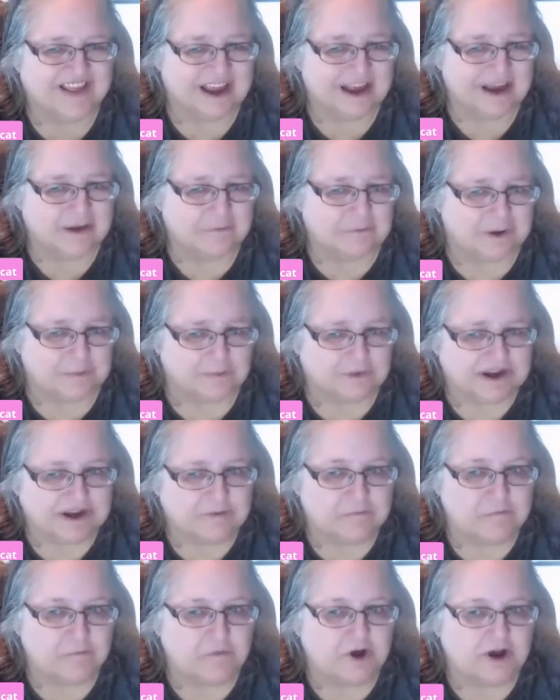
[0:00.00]
Anyway, we
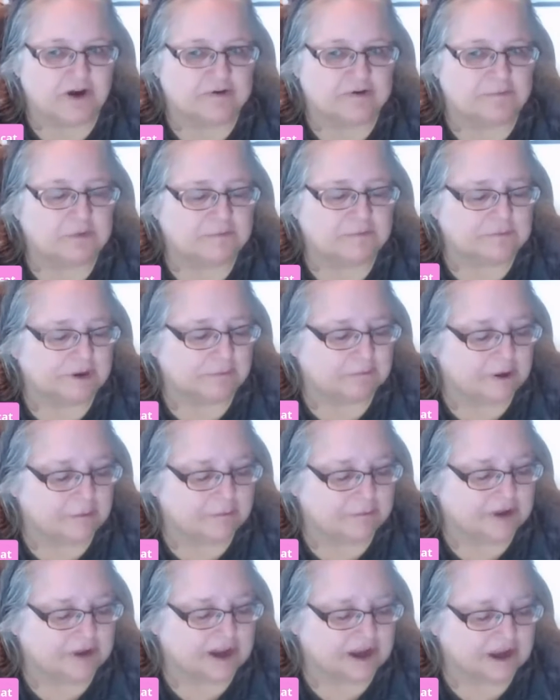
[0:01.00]
didn't want to put my
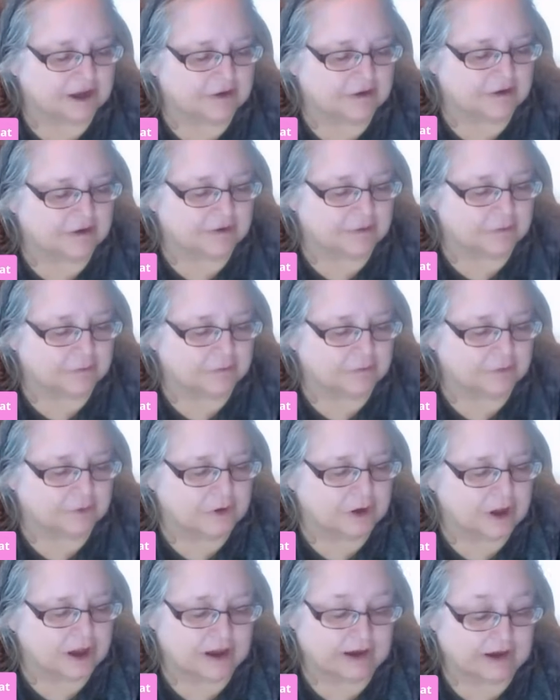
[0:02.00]
mom into,
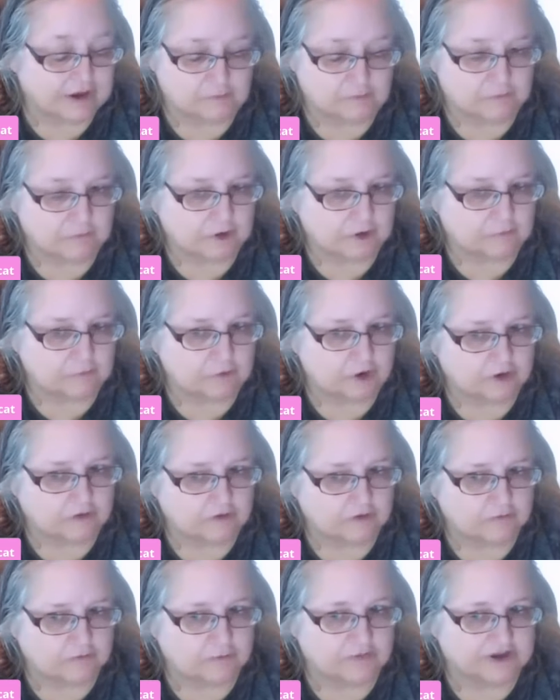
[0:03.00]
I didn't really want
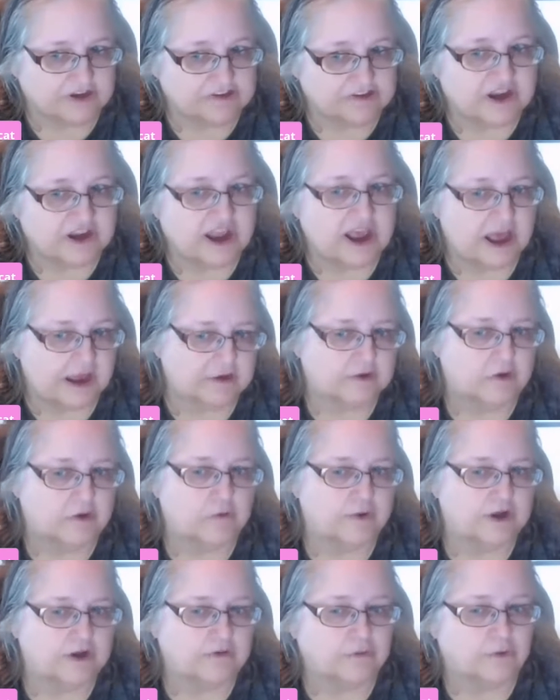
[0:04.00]
to, but she had to
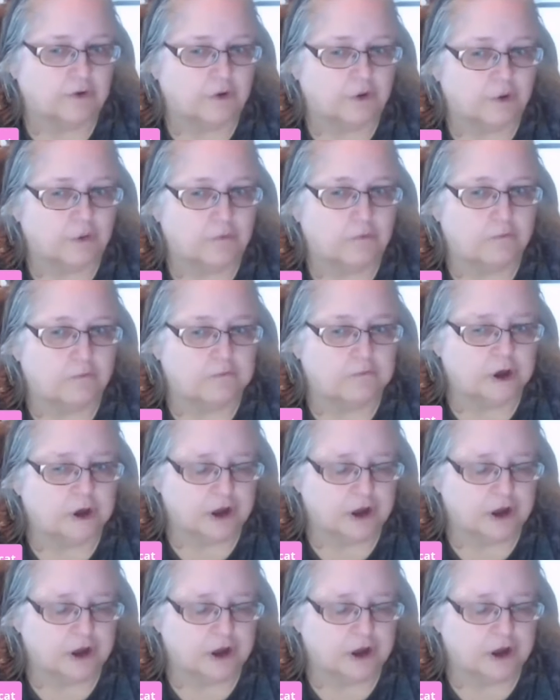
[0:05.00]
go into a home.